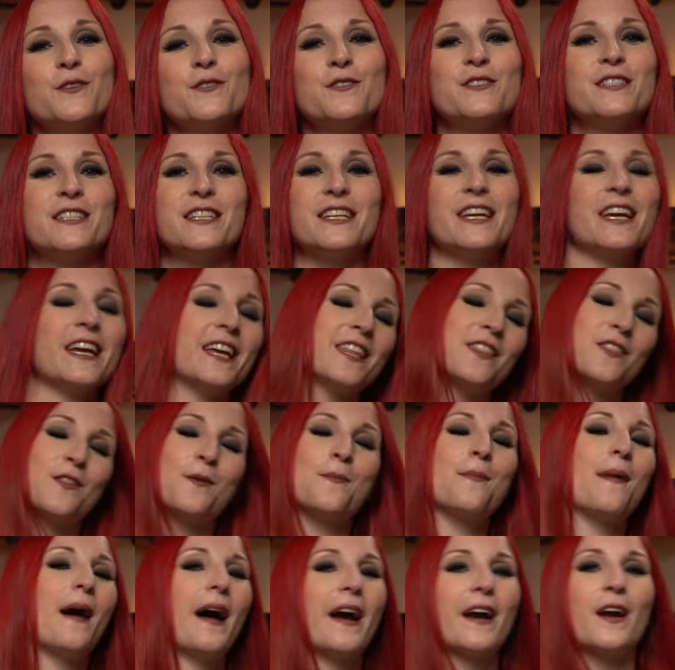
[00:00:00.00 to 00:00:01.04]
see in the
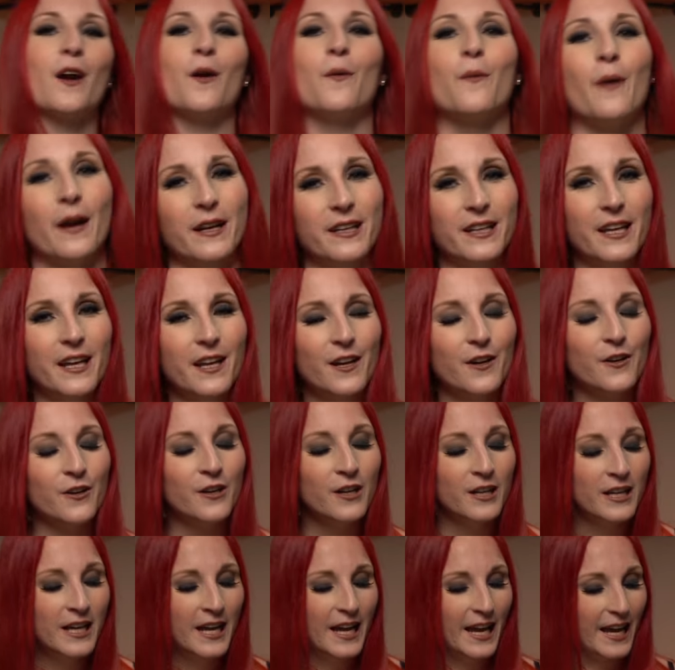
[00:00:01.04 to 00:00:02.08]
back right here,
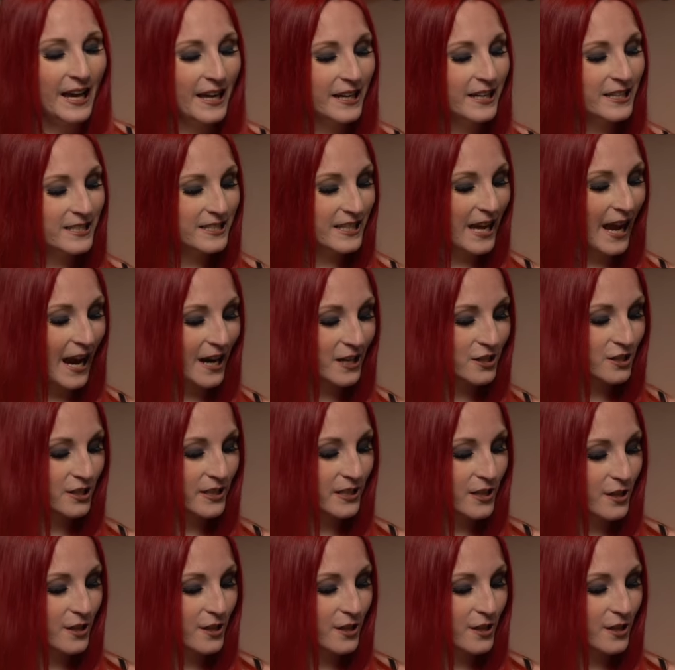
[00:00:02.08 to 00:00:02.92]
and it's actually